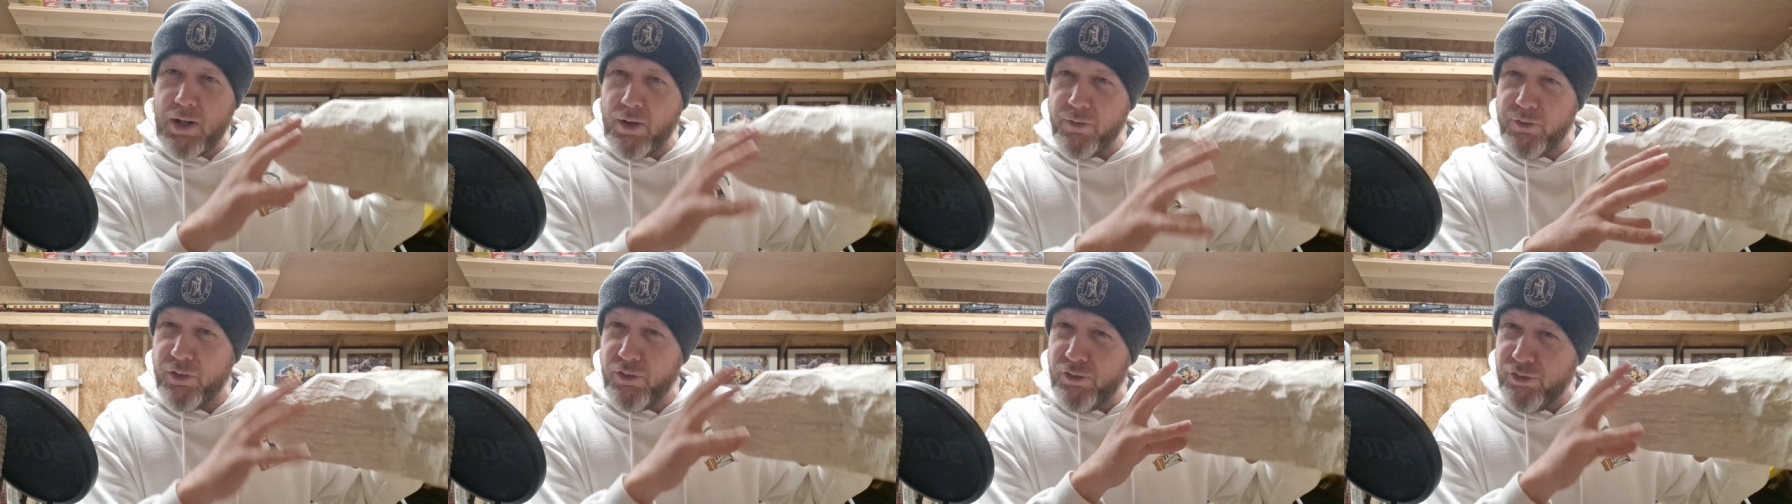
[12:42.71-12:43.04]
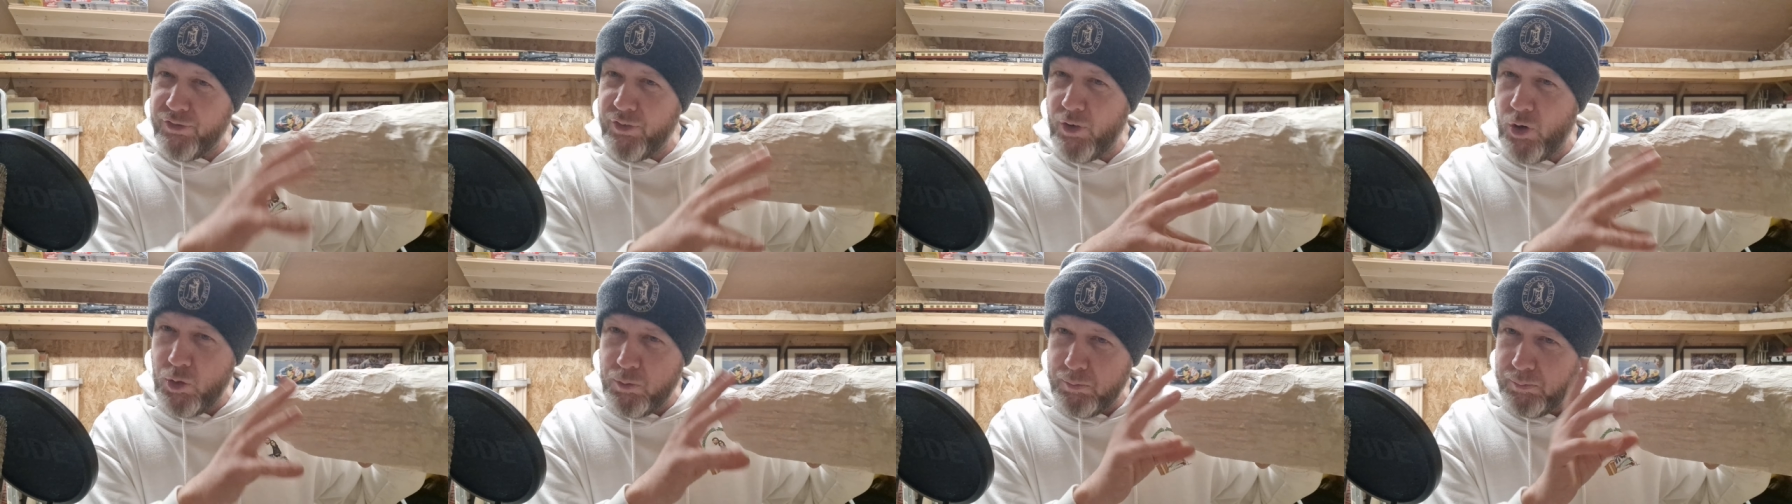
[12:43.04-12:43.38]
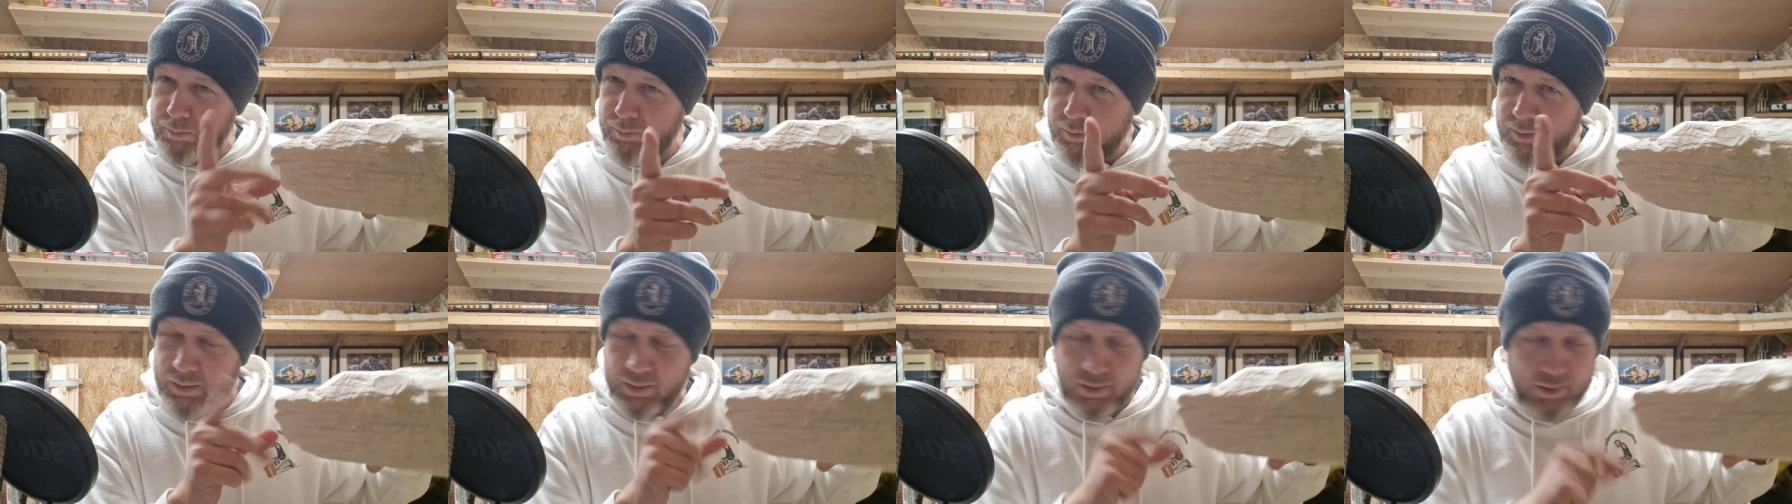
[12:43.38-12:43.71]
onto the foam
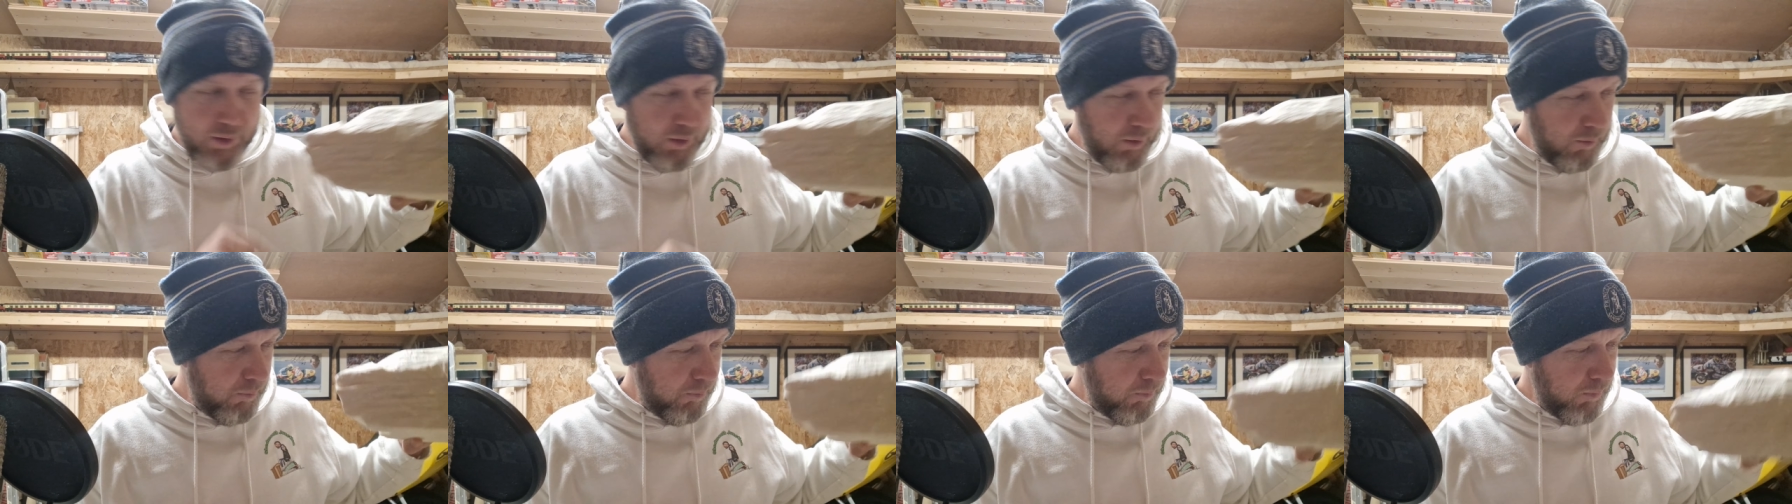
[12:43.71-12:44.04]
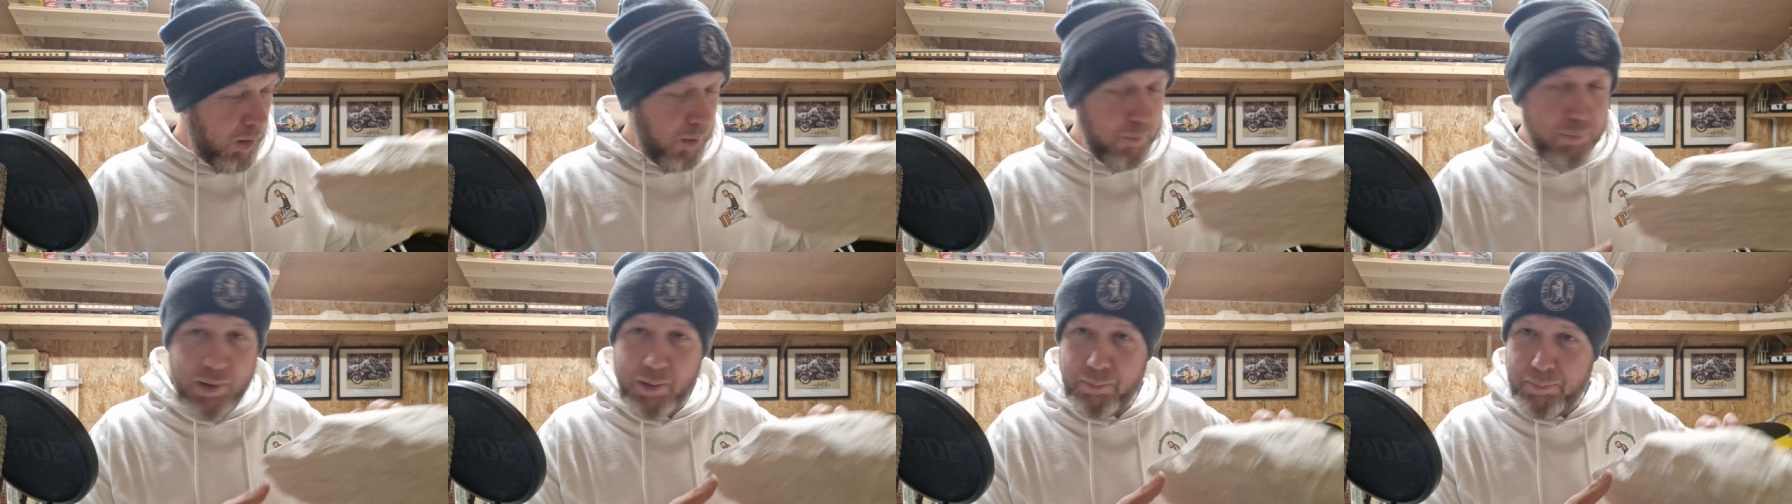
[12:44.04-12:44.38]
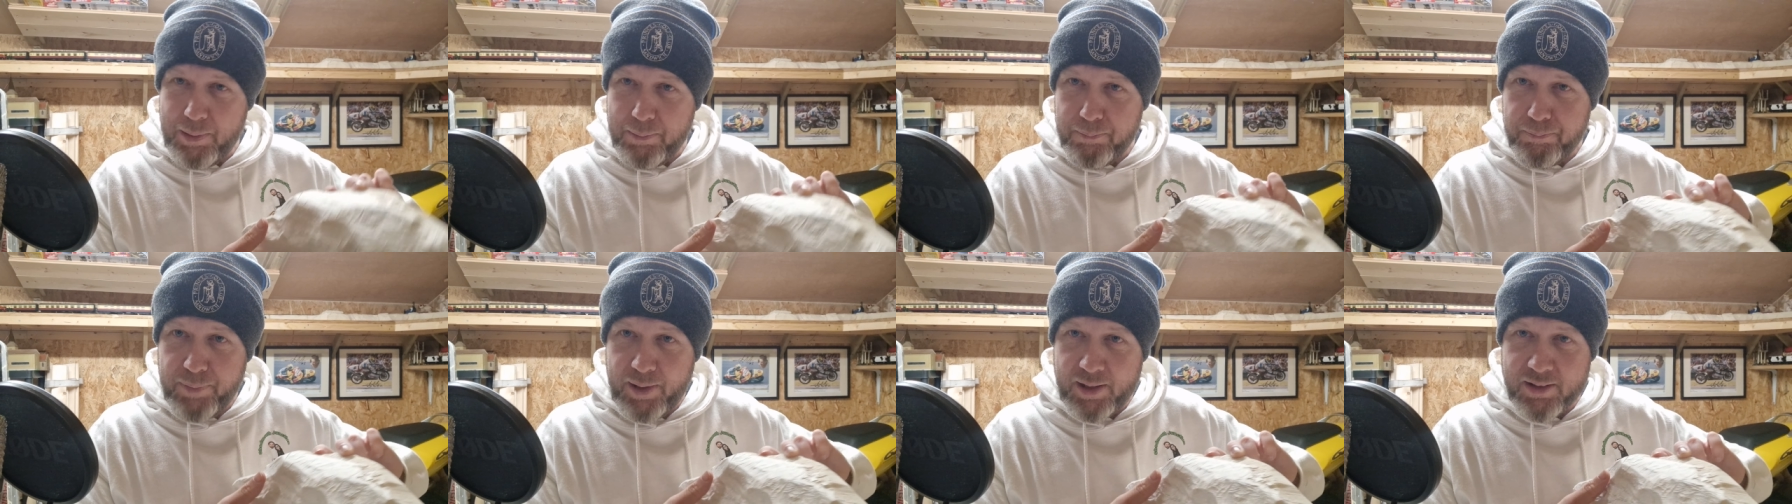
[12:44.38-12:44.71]
might be a
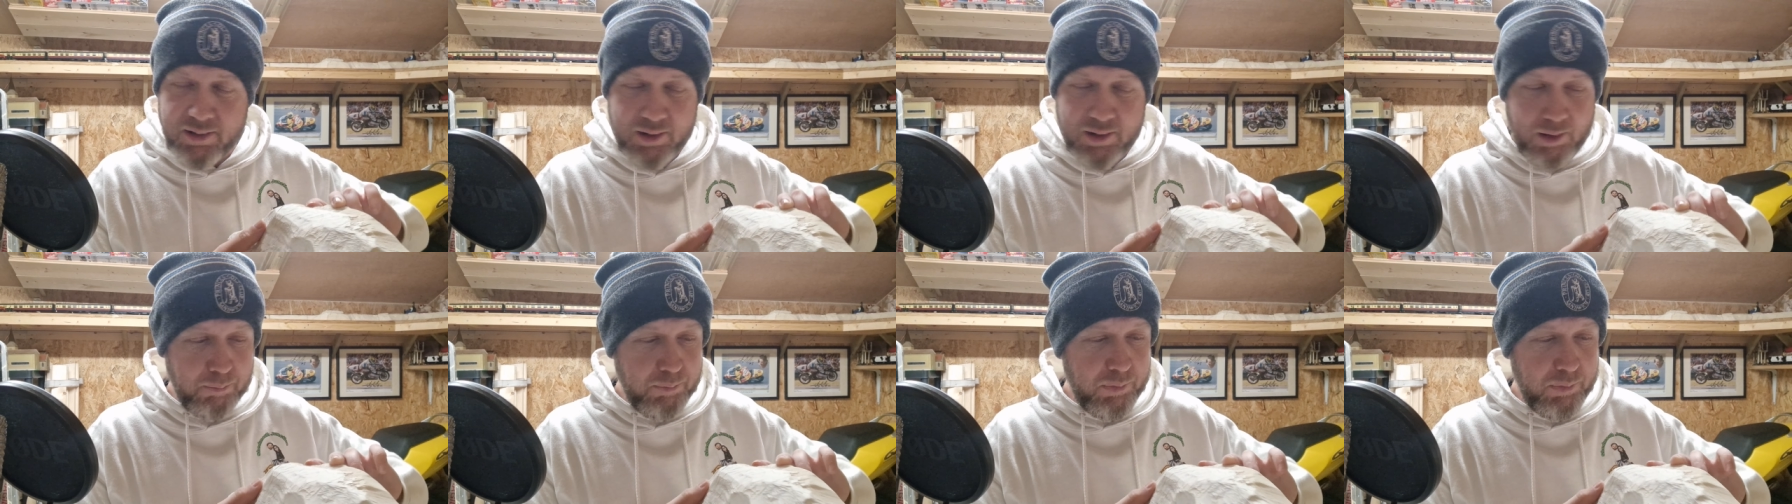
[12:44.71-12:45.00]
bit better.